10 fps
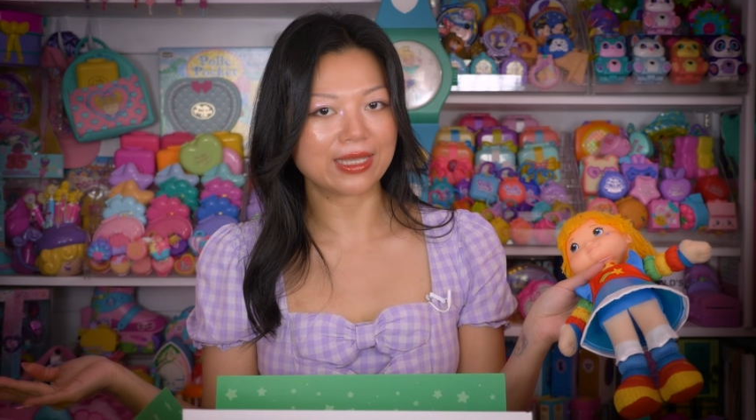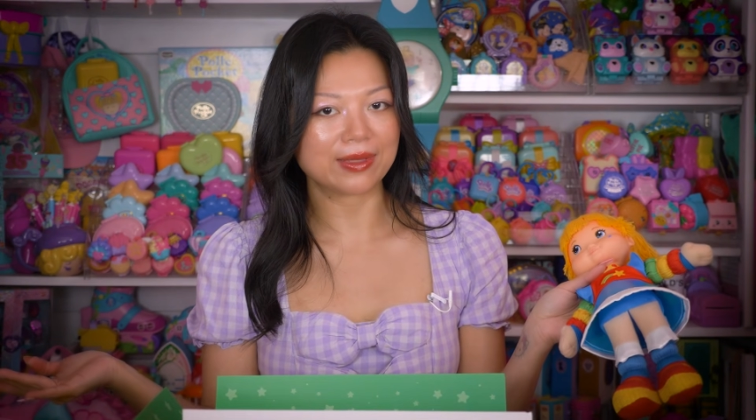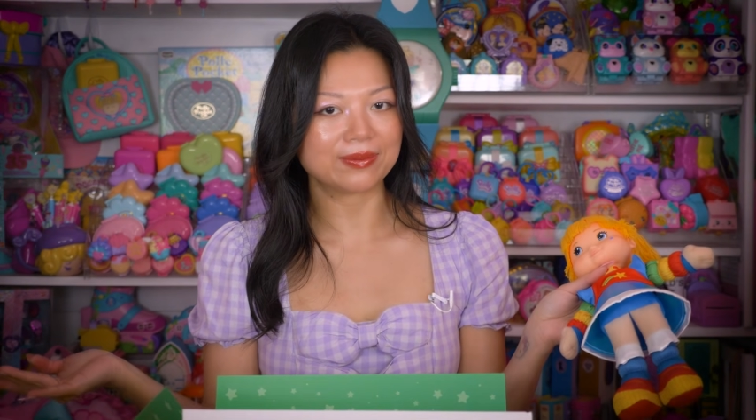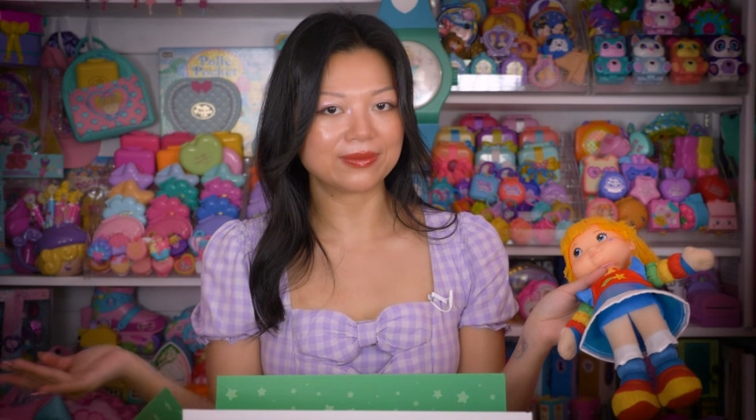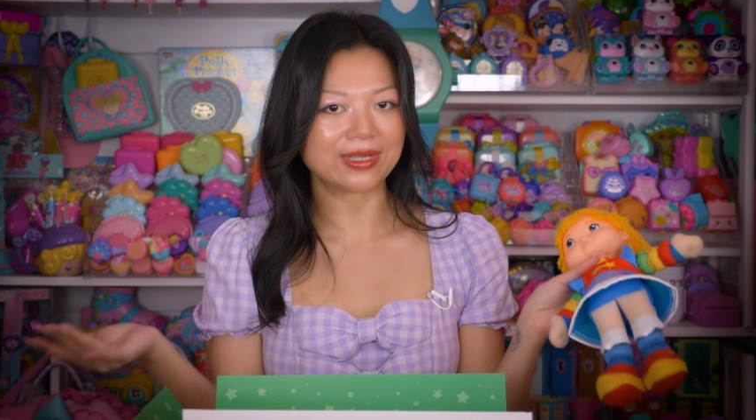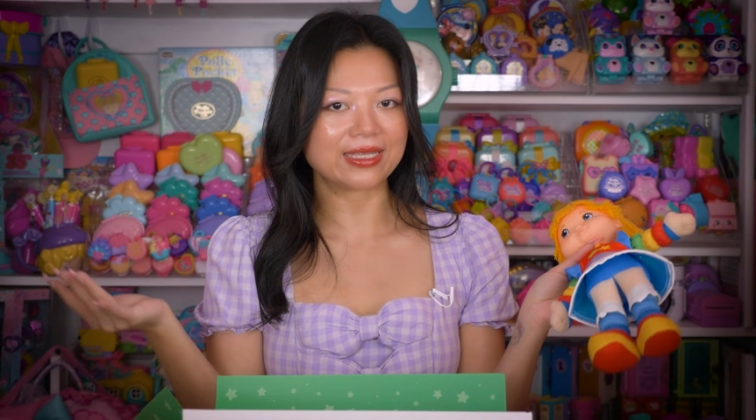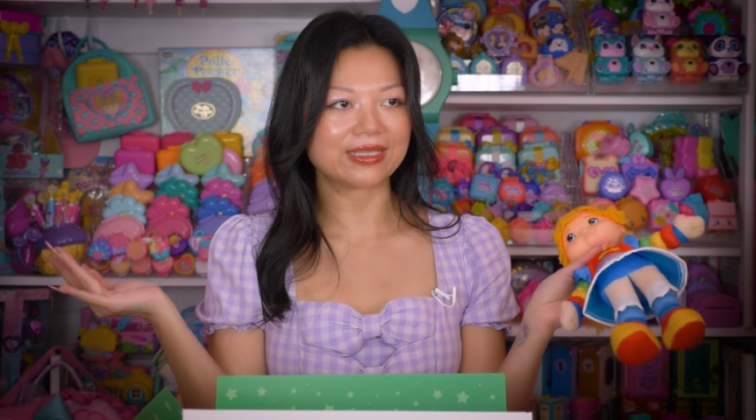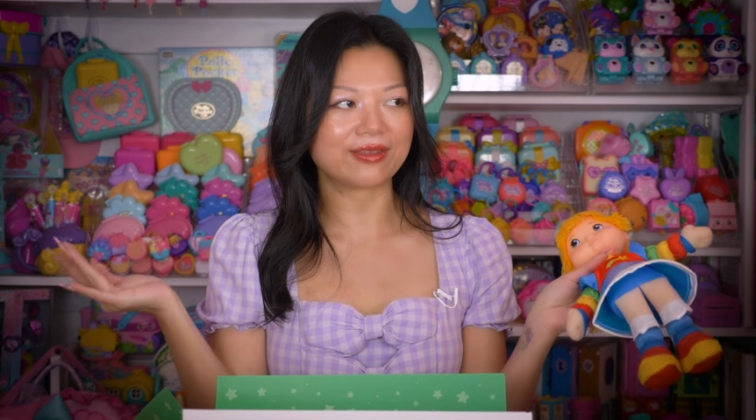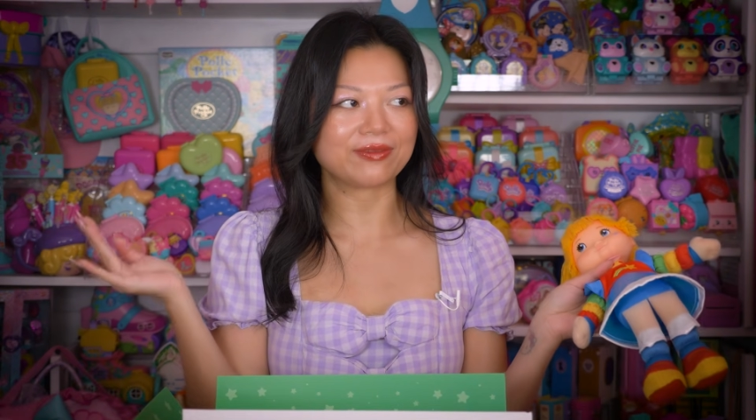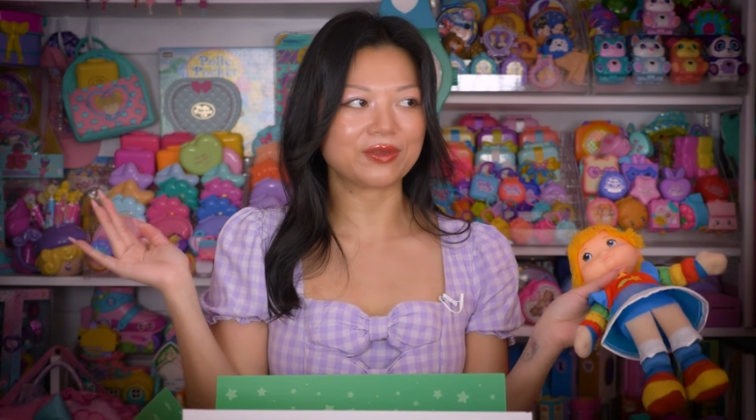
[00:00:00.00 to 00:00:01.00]
up as
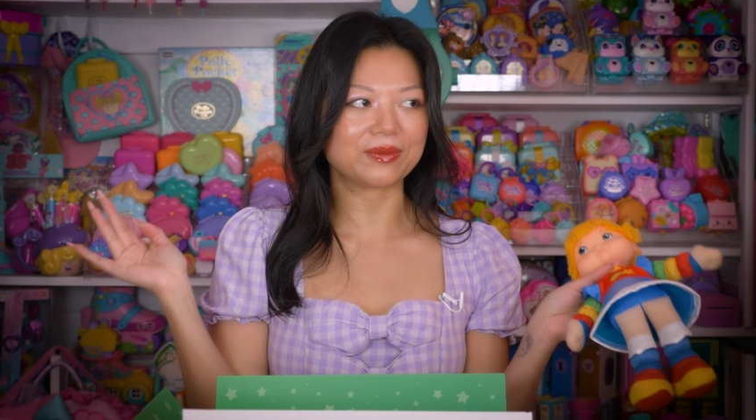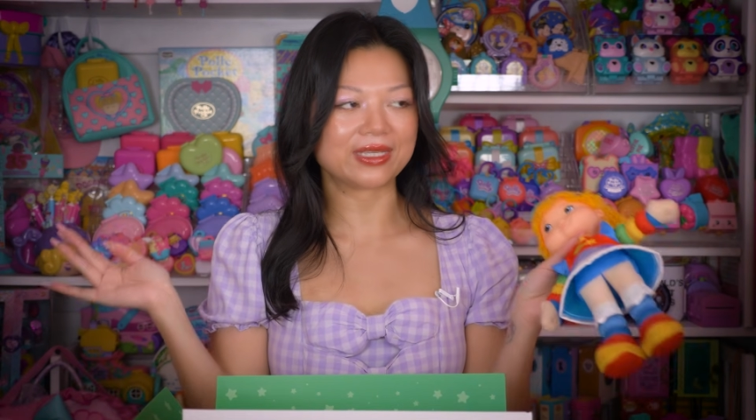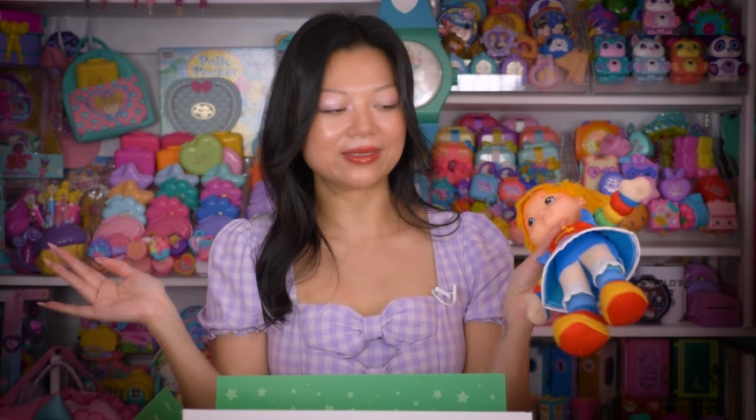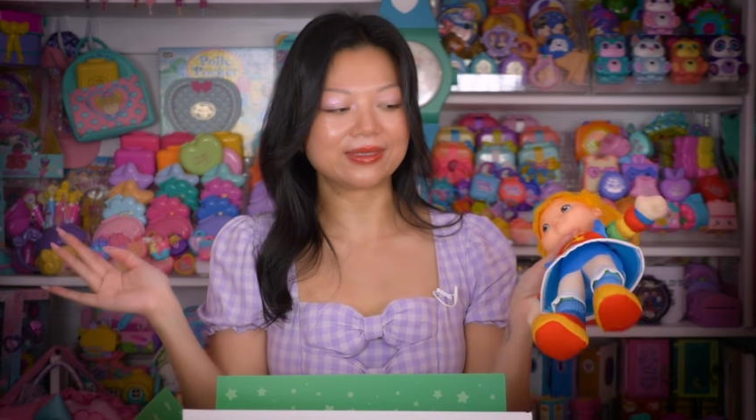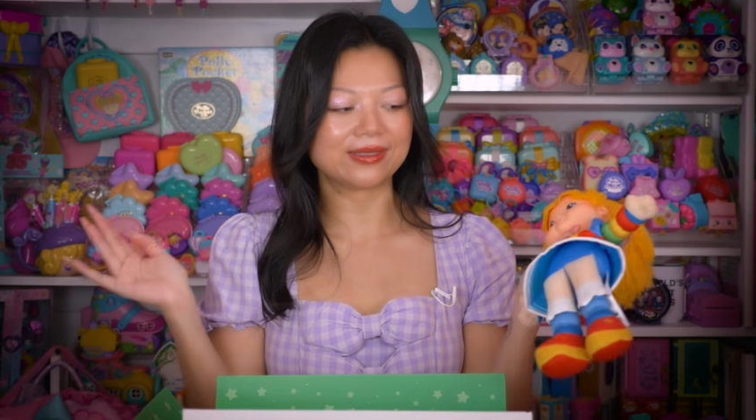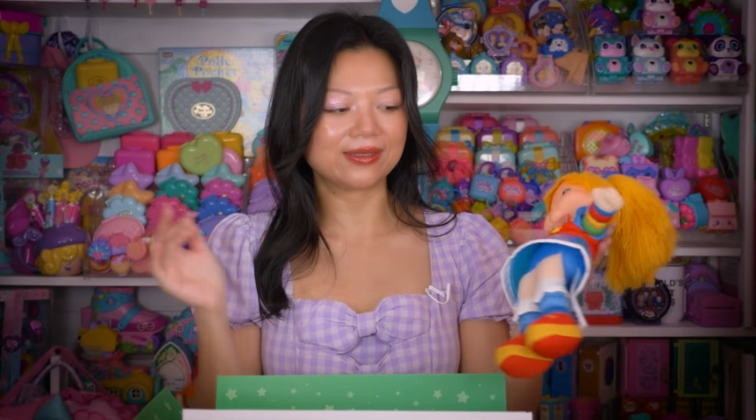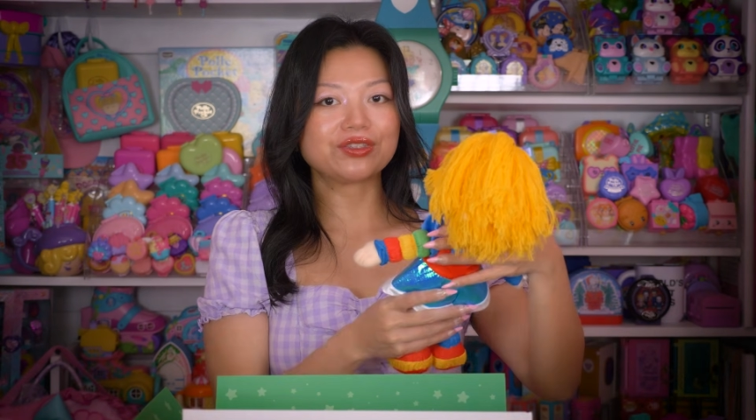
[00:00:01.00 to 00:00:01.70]
I film these.